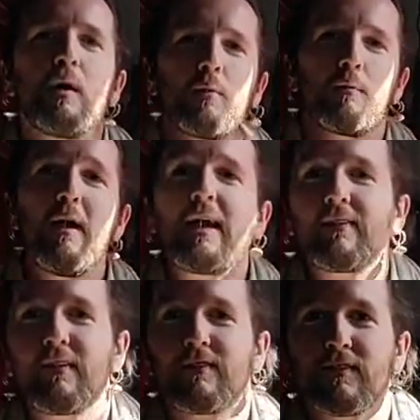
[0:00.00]
But I'm
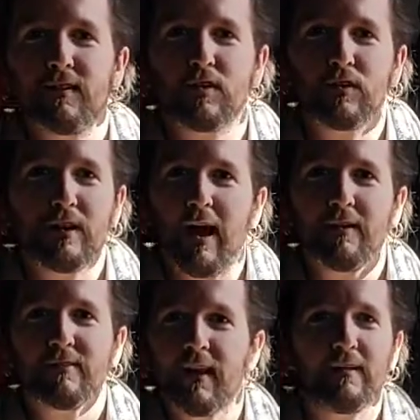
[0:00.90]
making this decision
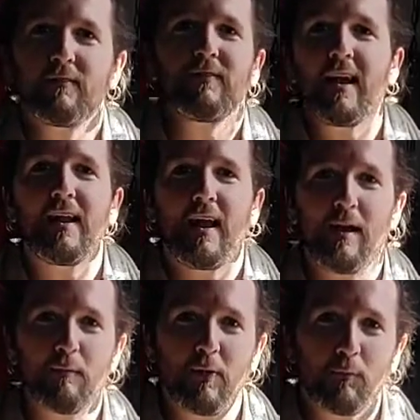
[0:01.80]
at, say, 10
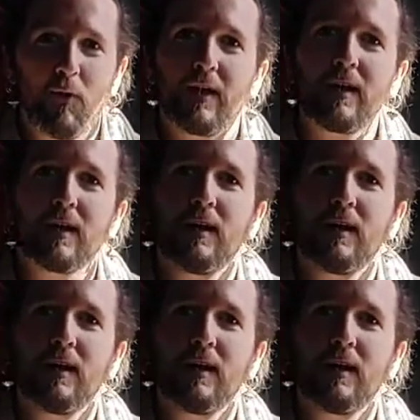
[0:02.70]
a.m. in the morning.